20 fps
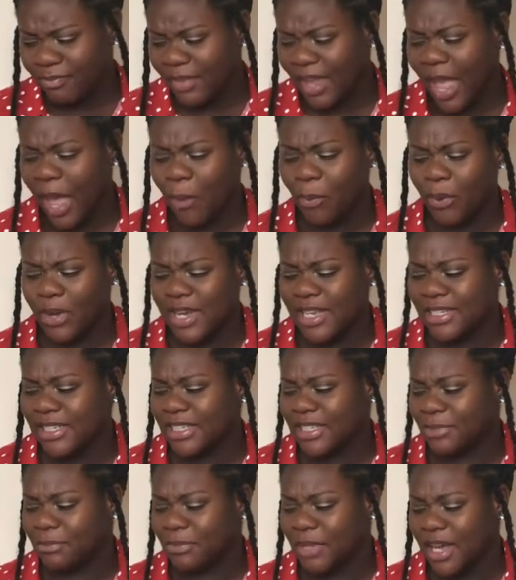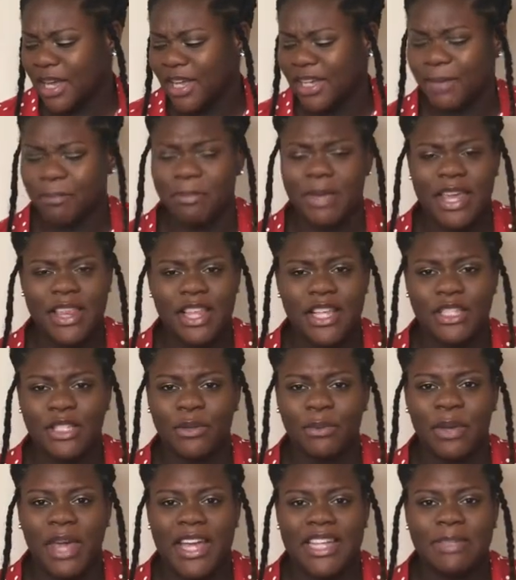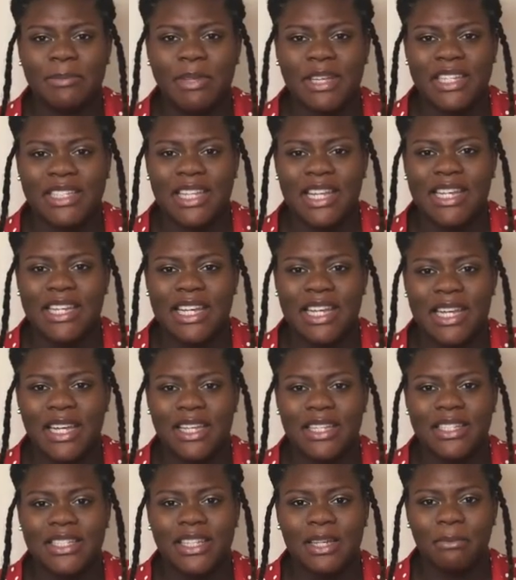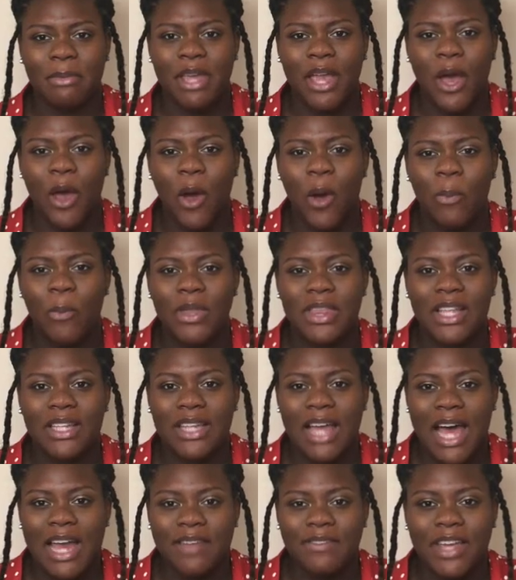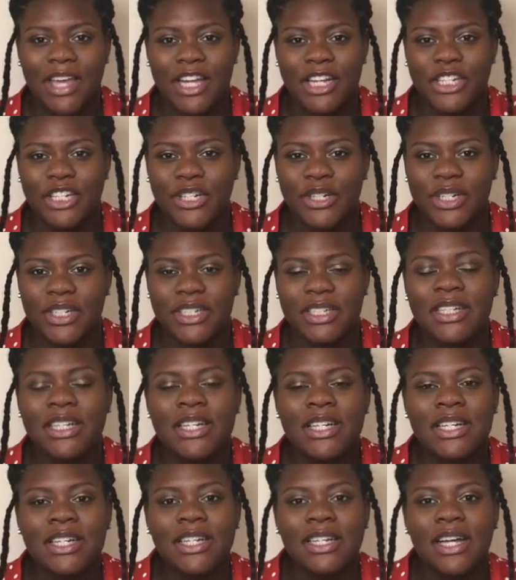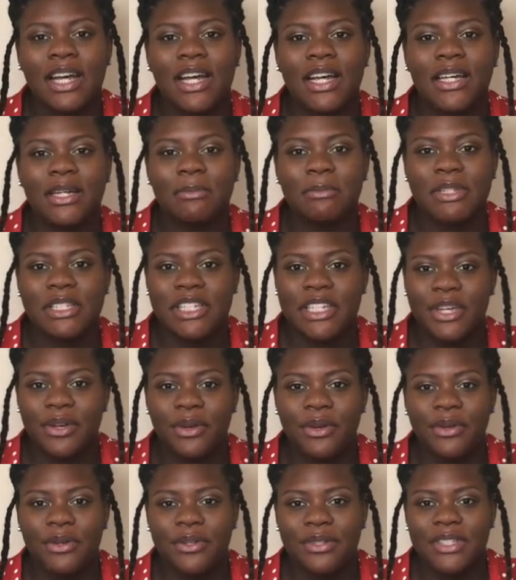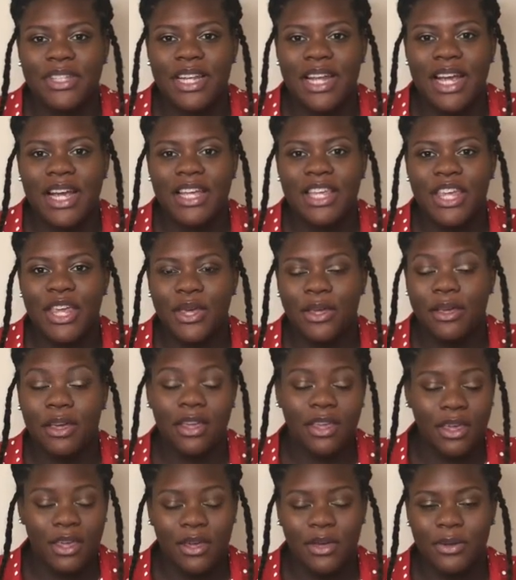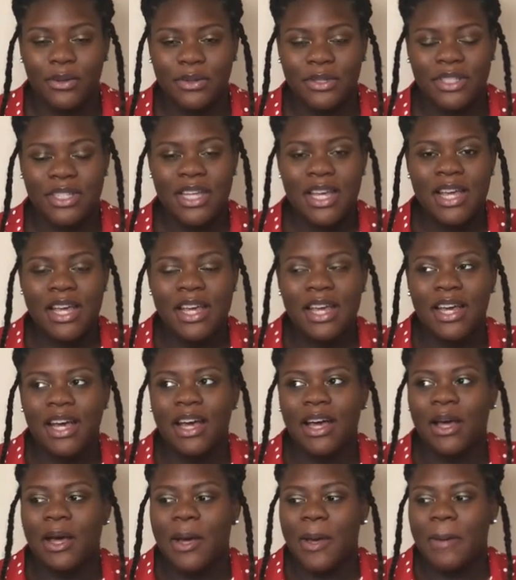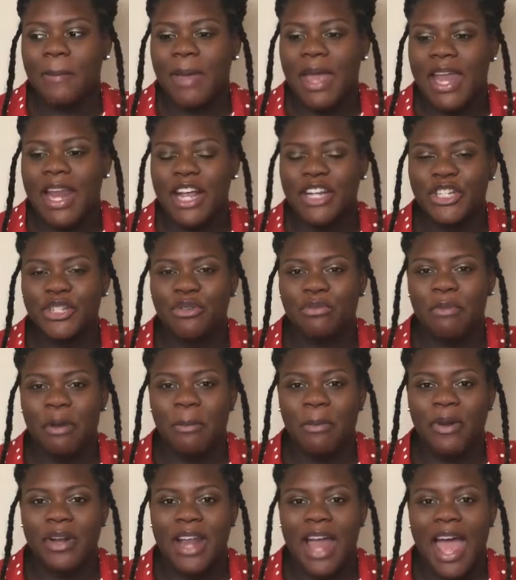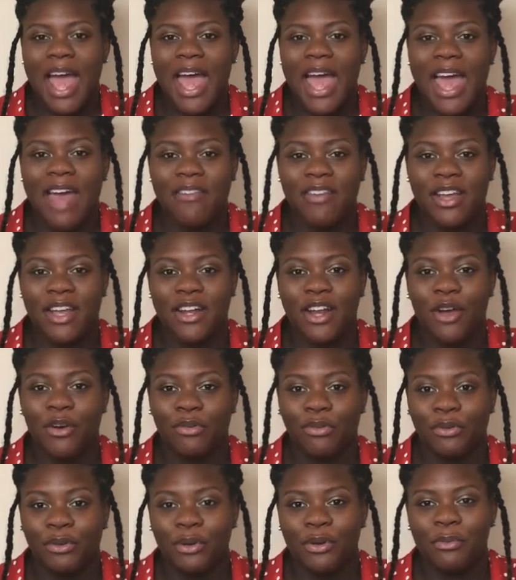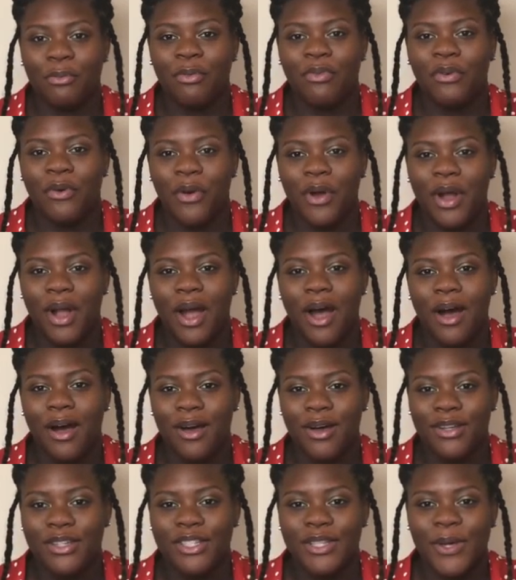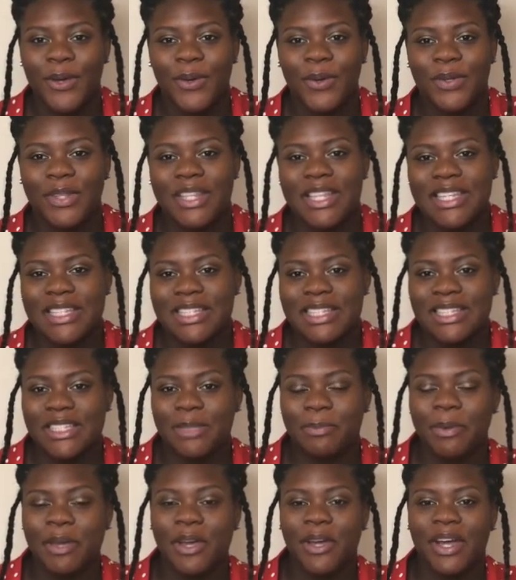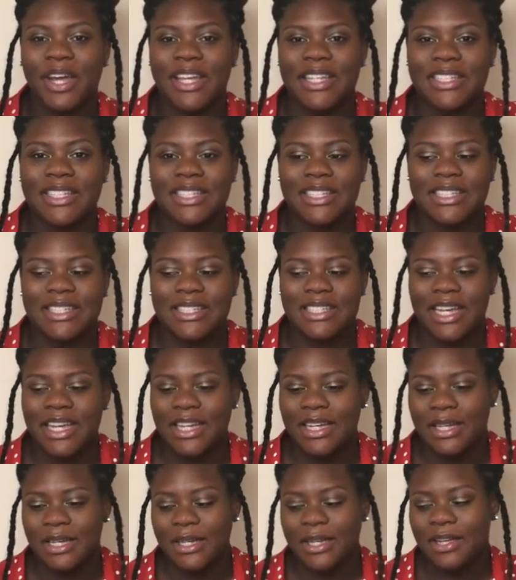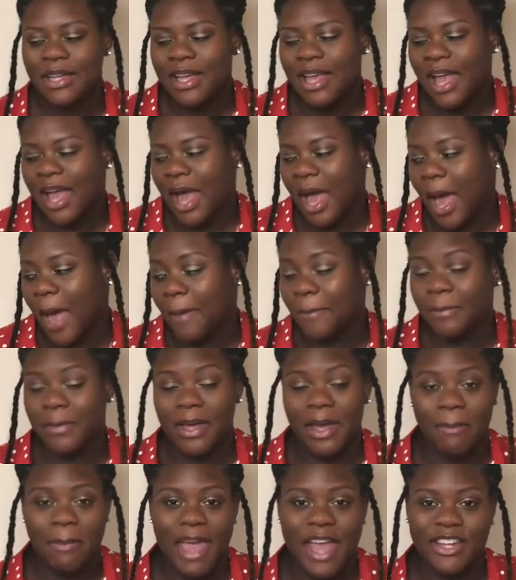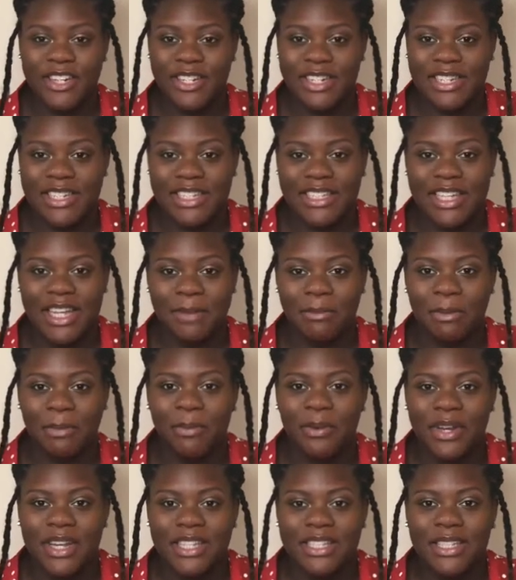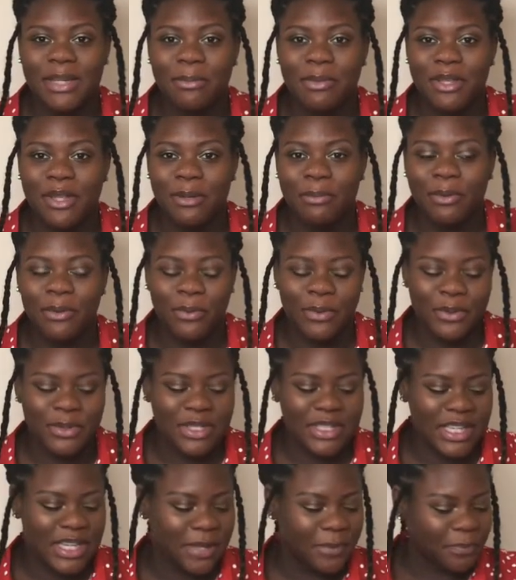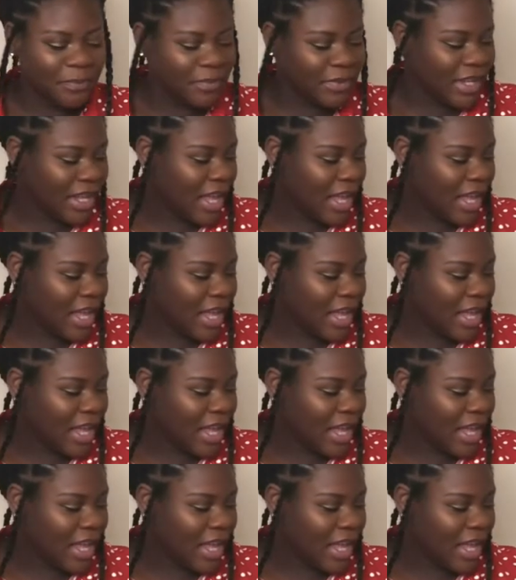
I wanted to get the suitcase because they did send me home with a lot of extra materials that I could use, and I just remember not having enough room for it all. So this experience is I'm imagining it's going to be pretty similar, but we'll see.